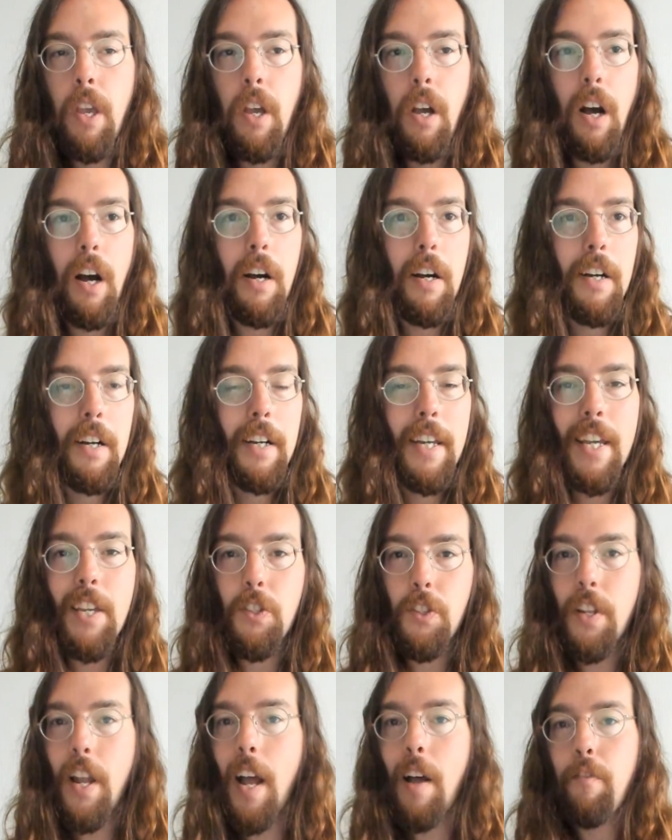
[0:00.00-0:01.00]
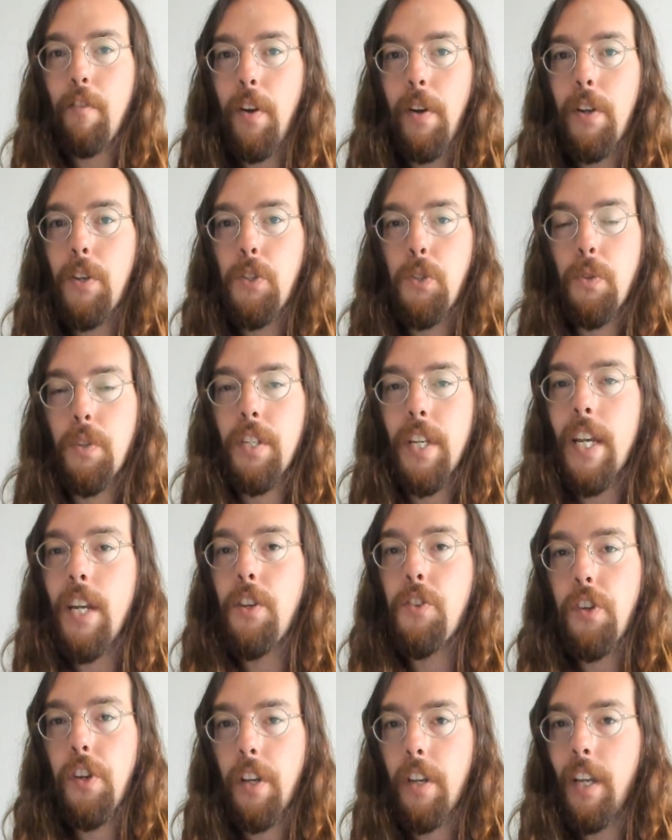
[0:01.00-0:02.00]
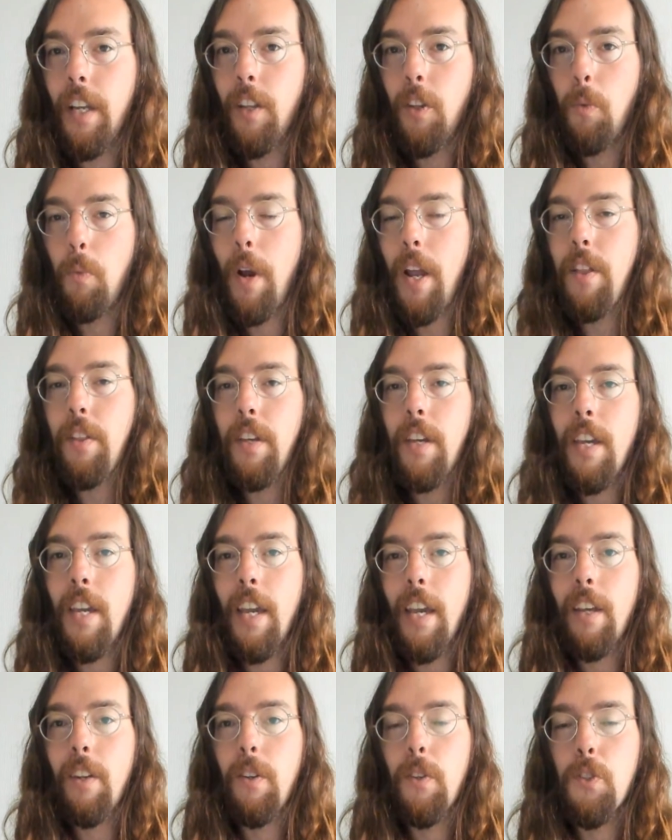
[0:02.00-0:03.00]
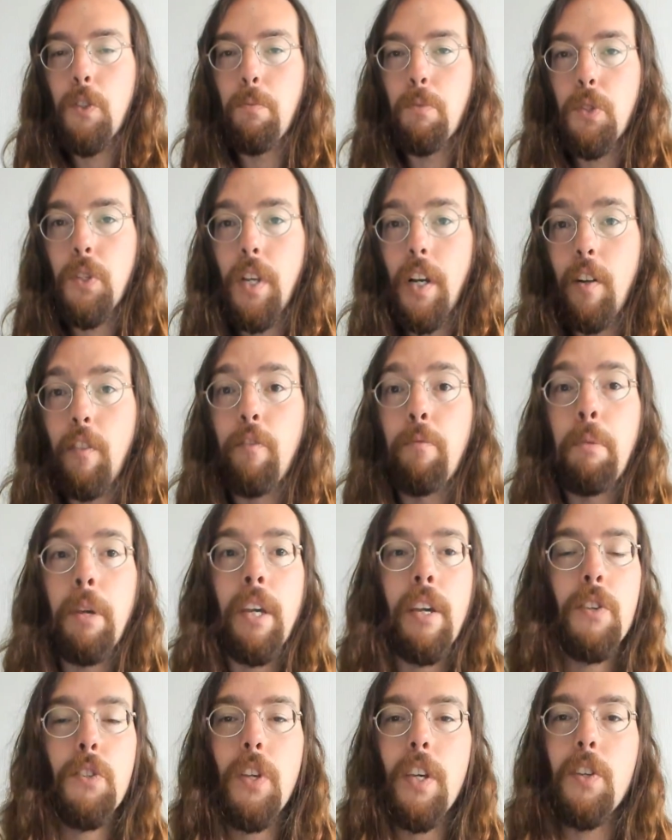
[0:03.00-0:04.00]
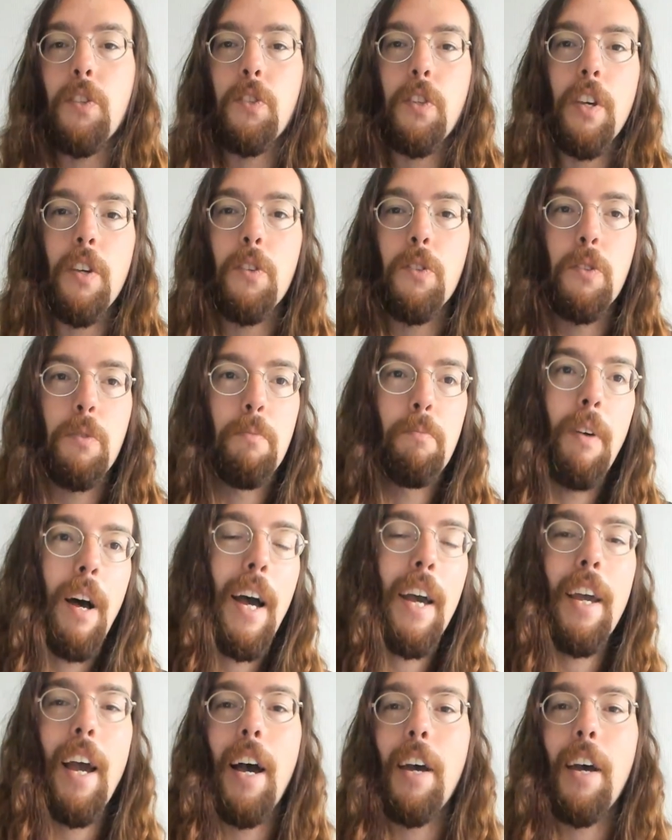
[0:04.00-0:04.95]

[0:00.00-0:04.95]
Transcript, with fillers: Uh, he's not very strategic in the way that he handles himself because he's he's I,